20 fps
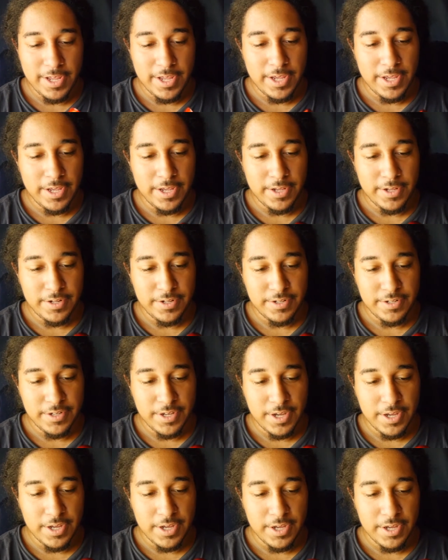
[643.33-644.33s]
and
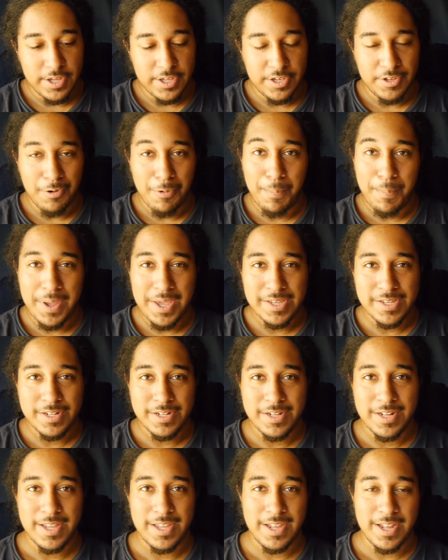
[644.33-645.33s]
you know,
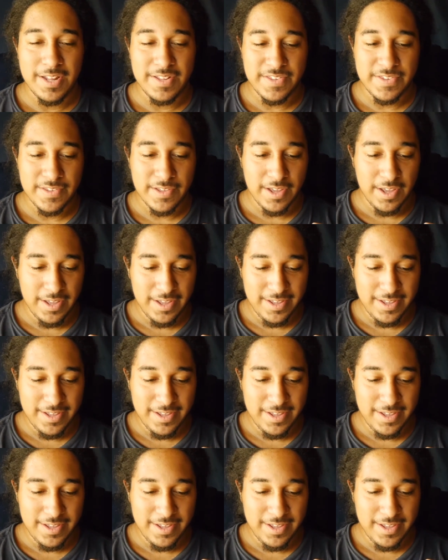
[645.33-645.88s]
banging it against